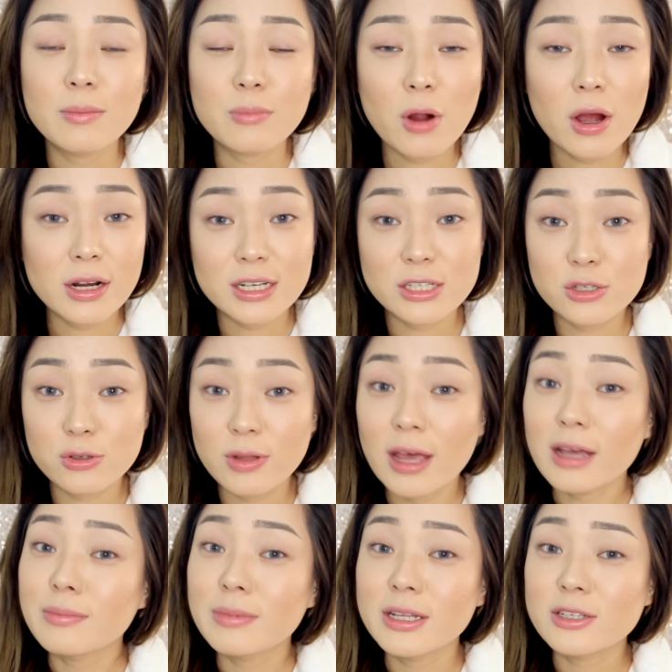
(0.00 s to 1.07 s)
products you'd
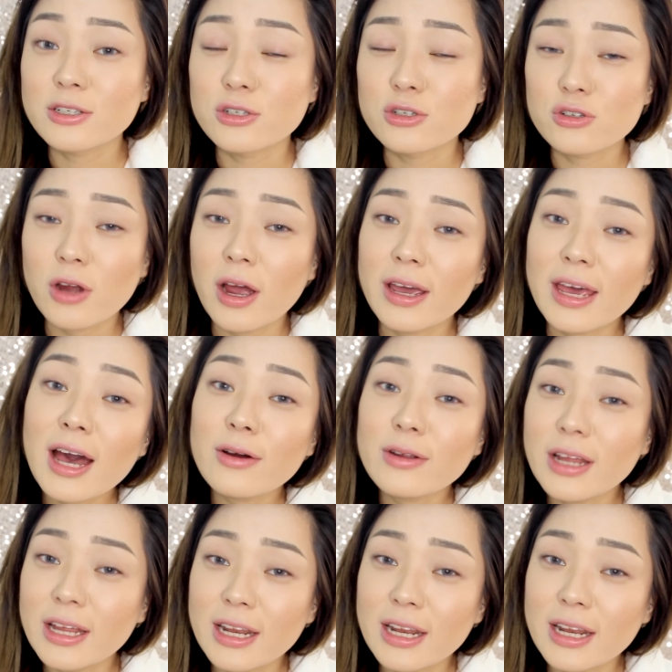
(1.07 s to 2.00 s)
like me to try out,